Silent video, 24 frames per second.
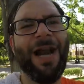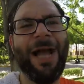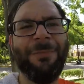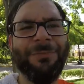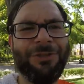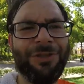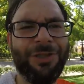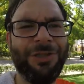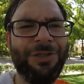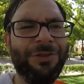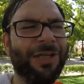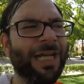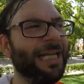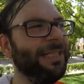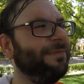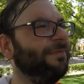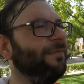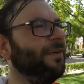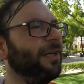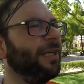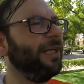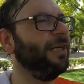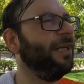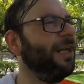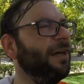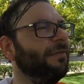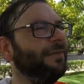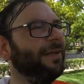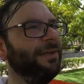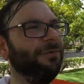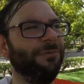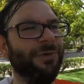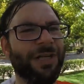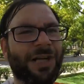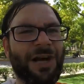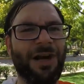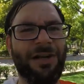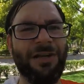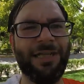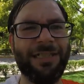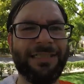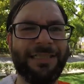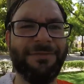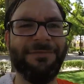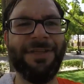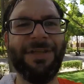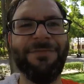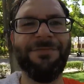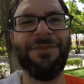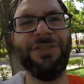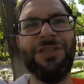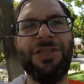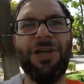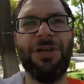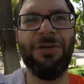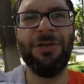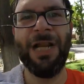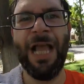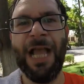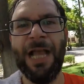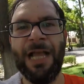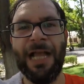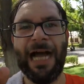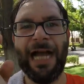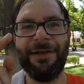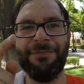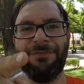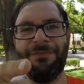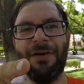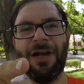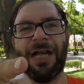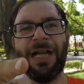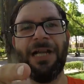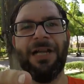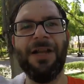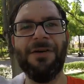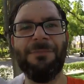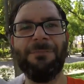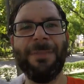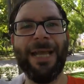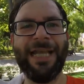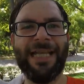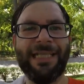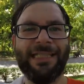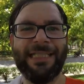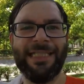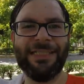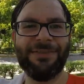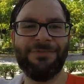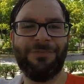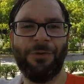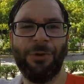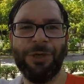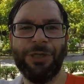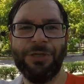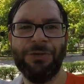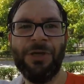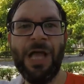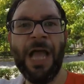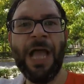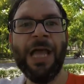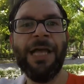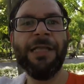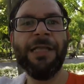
I'm sure you guys fucking love it regardless. Even if you don't, I fucking love making these for you.